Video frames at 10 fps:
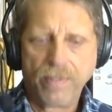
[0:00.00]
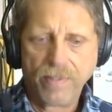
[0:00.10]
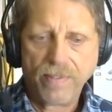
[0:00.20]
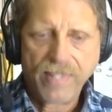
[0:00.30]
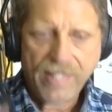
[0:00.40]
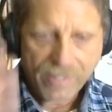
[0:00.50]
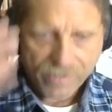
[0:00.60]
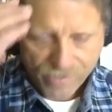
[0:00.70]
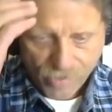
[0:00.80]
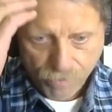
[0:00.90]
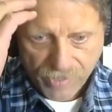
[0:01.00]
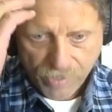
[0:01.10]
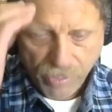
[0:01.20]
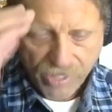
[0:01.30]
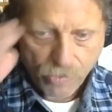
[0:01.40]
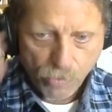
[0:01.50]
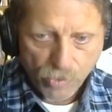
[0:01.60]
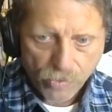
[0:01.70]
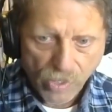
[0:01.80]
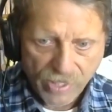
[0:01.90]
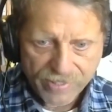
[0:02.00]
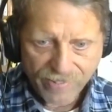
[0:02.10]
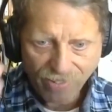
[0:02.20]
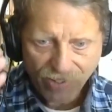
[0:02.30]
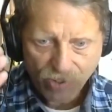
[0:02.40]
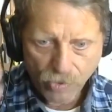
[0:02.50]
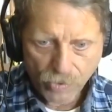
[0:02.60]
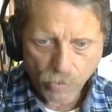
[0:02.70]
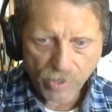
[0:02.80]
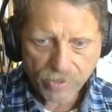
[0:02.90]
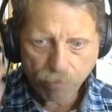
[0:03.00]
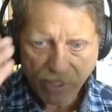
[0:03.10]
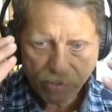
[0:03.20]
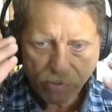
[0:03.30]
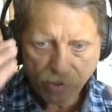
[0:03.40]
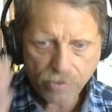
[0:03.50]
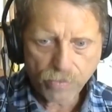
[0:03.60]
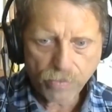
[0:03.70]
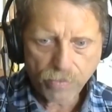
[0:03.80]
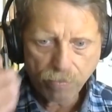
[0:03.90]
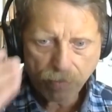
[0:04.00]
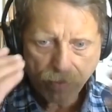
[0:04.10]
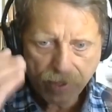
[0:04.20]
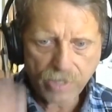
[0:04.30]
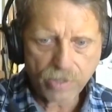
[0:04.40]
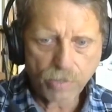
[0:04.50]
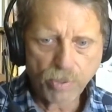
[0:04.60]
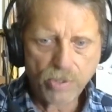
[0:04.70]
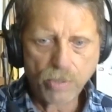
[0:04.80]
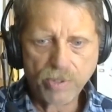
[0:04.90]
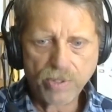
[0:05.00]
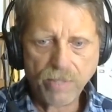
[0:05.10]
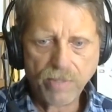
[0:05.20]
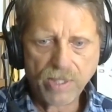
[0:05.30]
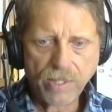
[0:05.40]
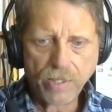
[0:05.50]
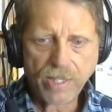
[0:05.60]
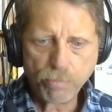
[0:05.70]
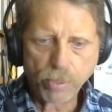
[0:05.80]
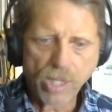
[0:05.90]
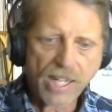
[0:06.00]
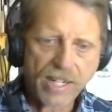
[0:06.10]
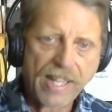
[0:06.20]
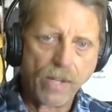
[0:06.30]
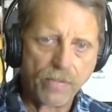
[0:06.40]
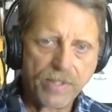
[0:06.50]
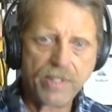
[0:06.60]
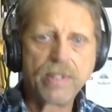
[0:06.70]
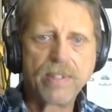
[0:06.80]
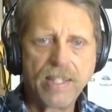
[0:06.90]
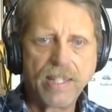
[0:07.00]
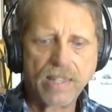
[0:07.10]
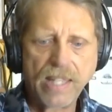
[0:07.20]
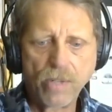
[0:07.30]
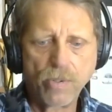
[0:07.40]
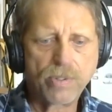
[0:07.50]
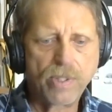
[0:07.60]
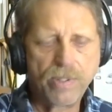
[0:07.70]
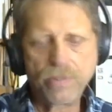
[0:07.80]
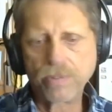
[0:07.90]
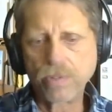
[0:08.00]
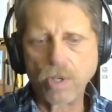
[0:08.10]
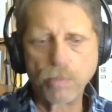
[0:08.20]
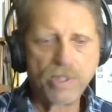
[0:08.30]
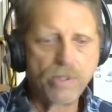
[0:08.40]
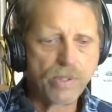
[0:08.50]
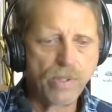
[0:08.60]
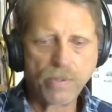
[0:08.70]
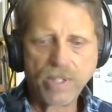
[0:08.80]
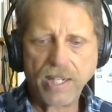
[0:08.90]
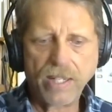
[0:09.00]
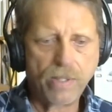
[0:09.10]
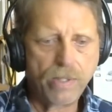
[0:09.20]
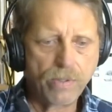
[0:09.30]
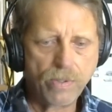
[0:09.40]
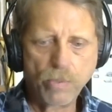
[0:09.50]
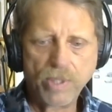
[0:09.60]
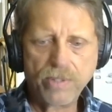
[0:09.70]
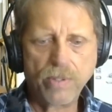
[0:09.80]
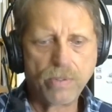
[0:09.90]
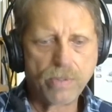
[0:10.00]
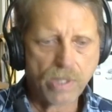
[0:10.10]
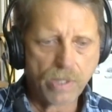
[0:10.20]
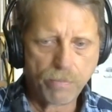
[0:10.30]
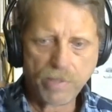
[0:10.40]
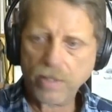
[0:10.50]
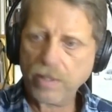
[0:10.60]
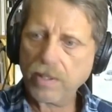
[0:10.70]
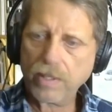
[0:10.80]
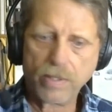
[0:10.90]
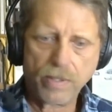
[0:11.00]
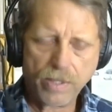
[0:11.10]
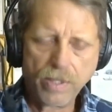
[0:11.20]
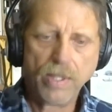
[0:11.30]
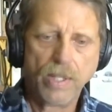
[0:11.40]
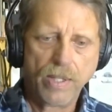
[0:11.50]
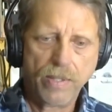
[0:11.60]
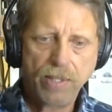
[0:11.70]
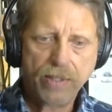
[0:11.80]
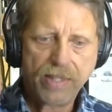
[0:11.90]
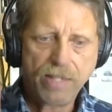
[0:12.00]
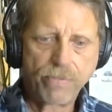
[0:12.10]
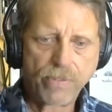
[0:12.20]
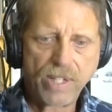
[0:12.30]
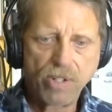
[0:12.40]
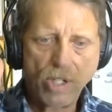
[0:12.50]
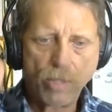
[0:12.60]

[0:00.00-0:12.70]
as the patient was trying to listen to what the message that the preacher was giving. Then they blot it out. They'd get louder and say, this is garbage, get out of here, you're wasting your time, da-da-da, and they'd flare up.